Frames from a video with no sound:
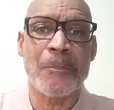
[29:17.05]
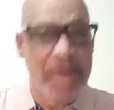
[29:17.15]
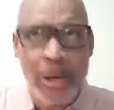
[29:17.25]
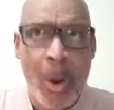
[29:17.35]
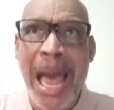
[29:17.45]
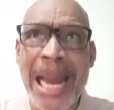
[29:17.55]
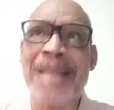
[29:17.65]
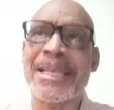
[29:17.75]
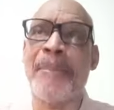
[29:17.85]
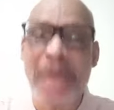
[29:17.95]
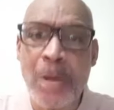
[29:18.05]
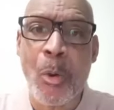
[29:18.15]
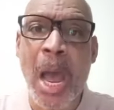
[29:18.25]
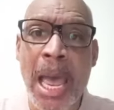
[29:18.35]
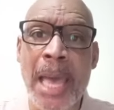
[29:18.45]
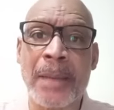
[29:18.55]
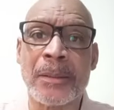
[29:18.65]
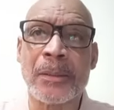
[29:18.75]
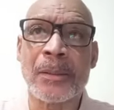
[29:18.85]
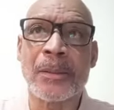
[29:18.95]
Be quiet. I said, be quiet.
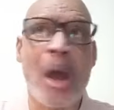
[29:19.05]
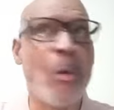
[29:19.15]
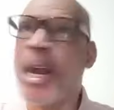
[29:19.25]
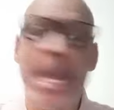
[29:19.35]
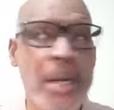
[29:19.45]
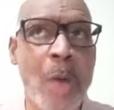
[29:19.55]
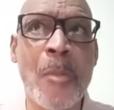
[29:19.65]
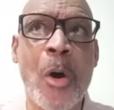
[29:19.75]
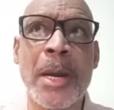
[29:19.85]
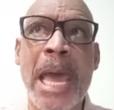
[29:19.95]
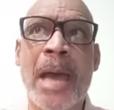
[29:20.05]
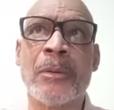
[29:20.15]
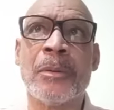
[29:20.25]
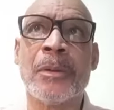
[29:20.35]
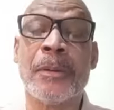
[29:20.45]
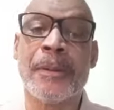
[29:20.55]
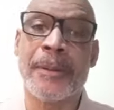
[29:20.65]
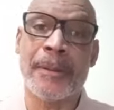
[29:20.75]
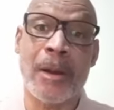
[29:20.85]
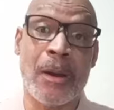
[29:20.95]
I won't hear no more now.
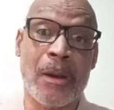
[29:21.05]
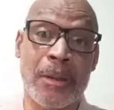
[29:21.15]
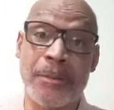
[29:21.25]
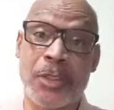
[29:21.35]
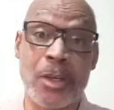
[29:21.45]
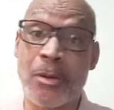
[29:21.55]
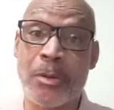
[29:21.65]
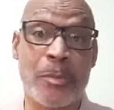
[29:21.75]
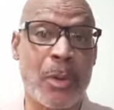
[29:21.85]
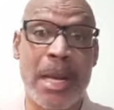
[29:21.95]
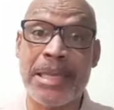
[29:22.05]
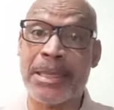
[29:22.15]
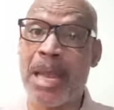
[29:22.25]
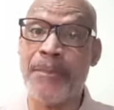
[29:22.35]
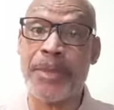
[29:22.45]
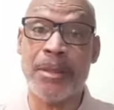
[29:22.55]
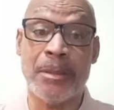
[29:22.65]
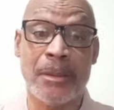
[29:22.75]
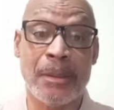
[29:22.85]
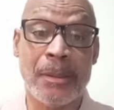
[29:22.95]
Oh, them children, boy, they
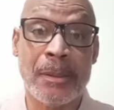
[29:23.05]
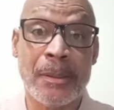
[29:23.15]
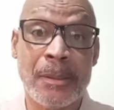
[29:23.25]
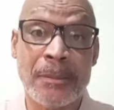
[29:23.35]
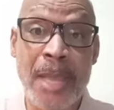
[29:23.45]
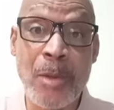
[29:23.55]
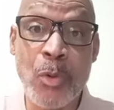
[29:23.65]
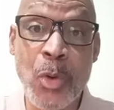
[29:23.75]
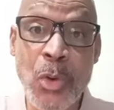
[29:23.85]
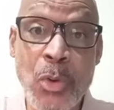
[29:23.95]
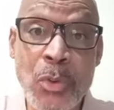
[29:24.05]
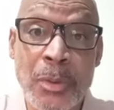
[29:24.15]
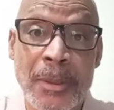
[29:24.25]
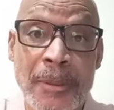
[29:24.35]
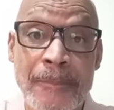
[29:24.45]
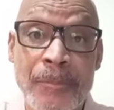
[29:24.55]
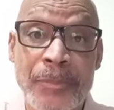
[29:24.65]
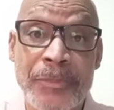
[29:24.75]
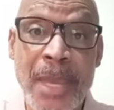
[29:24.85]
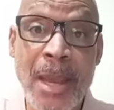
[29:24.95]
something. They rude.
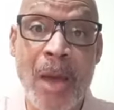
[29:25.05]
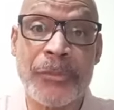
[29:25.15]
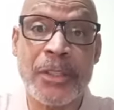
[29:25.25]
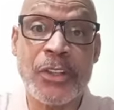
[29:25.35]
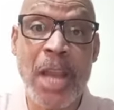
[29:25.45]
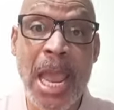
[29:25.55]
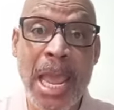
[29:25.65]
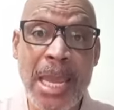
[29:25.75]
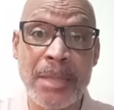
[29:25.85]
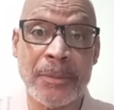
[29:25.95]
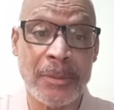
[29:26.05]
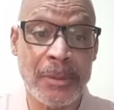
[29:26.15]
They off the chain.